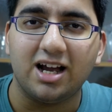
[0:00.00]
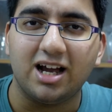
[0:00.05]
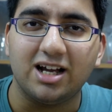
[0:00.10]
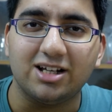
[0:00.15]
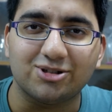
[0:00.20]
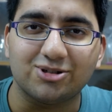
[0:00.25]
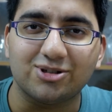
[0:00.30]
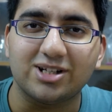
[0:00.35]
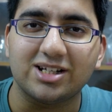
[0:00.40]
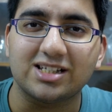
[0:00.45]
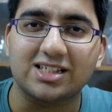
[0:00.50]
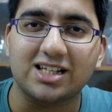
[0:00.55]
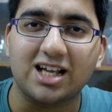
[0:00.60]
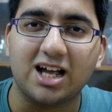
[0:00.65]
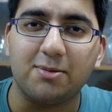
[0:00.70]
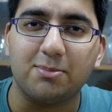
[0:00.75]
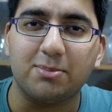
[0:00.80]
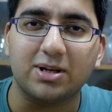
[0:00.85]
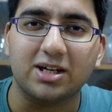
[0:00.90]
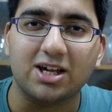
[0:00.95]
and today
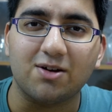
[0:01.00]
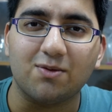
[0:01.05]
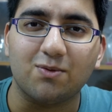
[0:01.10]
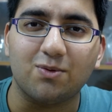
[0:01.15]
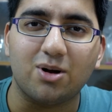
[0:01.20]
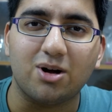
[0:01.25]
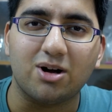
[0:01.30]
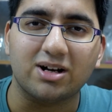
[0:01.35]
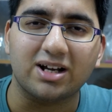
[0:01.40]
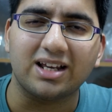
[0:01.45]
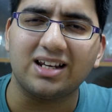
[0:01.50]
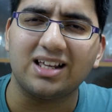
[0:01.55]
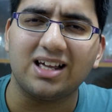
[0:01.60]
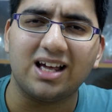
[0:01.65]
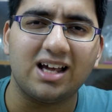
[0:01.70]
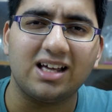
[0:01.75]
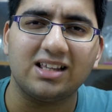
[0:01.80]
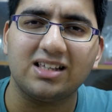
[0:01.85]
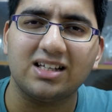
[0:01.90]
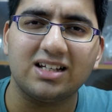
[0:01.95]
i'm making vlog and
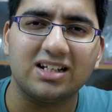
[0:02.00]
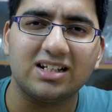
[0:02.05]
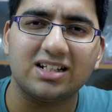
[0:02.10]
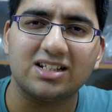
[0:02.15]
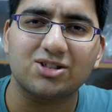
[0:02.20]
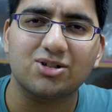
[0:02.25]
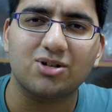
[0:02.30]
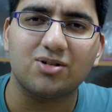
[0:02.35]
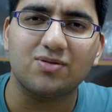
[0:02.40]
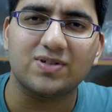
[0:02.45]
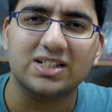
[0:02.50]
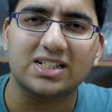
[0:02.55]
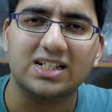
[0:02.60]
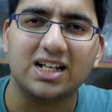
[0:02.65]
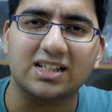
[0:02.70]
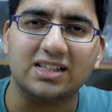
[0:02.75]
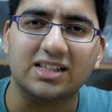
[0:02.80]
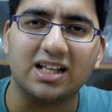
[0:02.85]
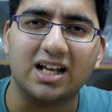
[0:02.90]
i think it is always like